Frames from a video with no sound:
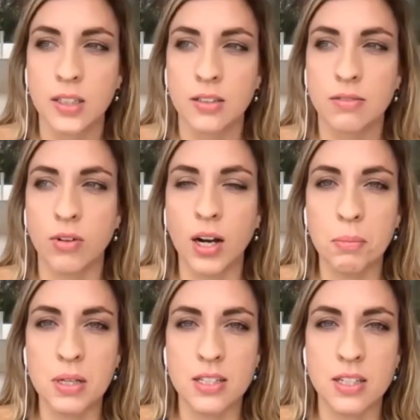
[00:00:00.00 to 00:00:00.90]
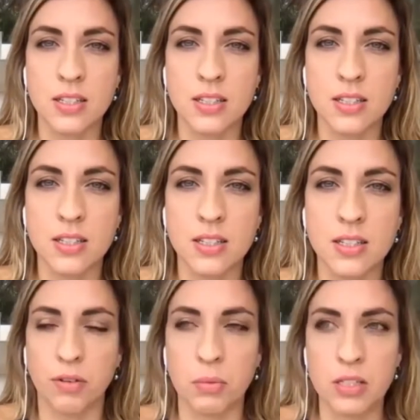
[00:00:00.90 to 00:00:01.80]
run a business it, like
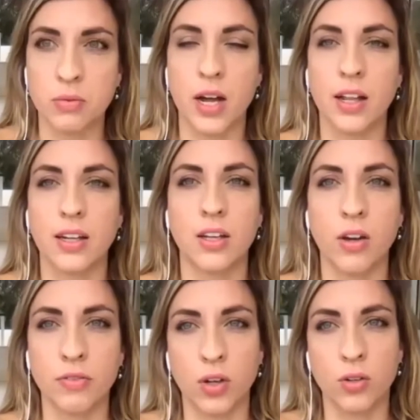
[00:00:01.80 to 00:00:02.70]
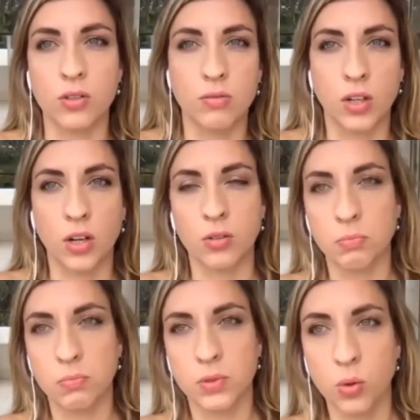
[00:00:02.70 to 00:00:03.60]
from this reality you have to go to you know
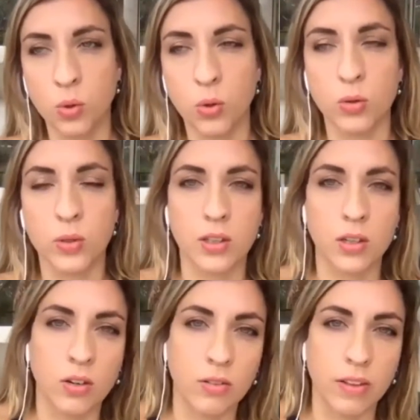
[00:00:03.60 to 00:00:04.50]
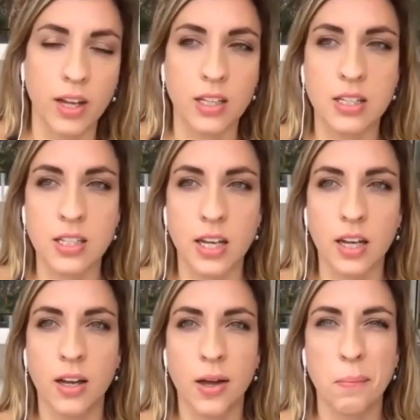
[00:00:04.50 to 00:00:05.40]
school and learn things it's like
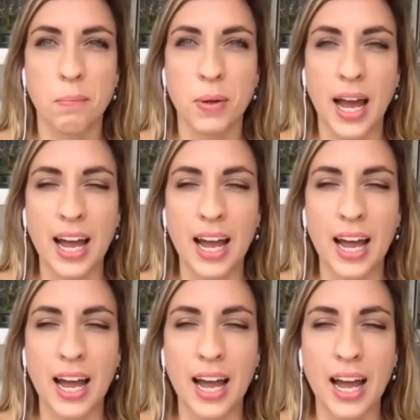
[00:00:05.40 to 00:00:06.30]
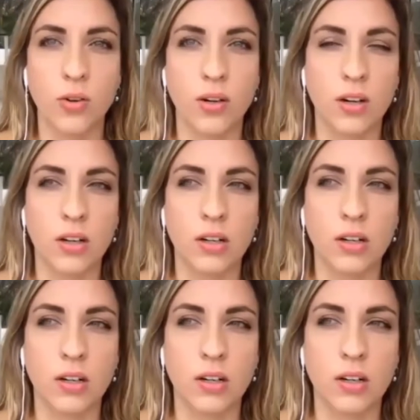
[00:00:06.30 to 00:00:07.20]
but actually your
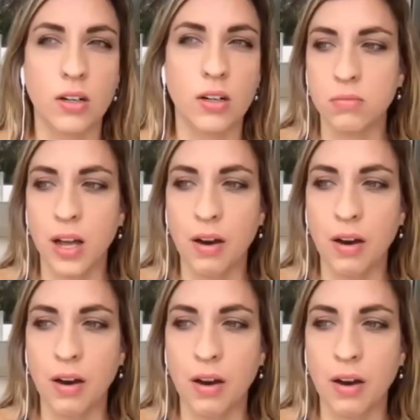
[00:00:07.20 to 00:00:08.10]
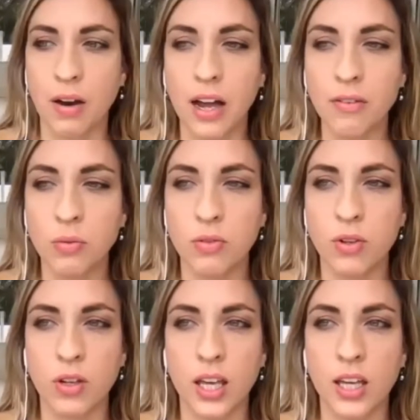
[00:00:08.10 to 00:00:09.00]
um, everyday life with
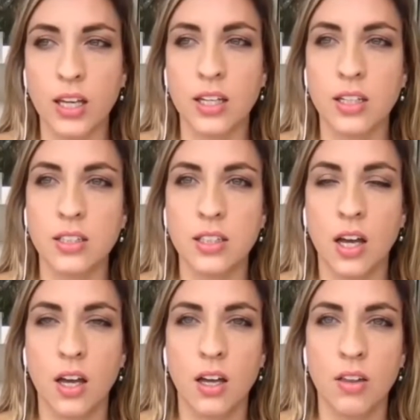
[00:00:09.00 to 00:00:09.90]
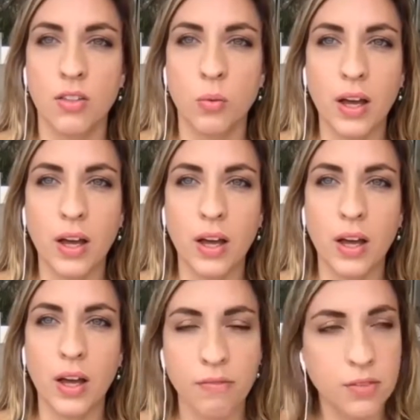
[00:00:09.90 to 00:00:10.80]
your kids the way that you
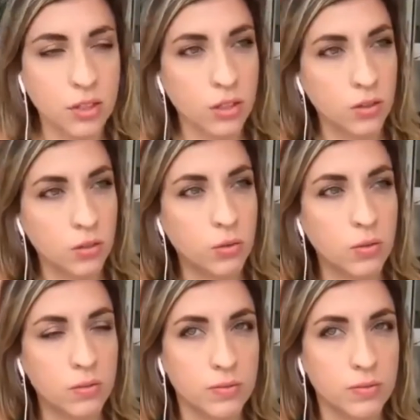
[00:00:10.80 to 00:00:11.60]
have to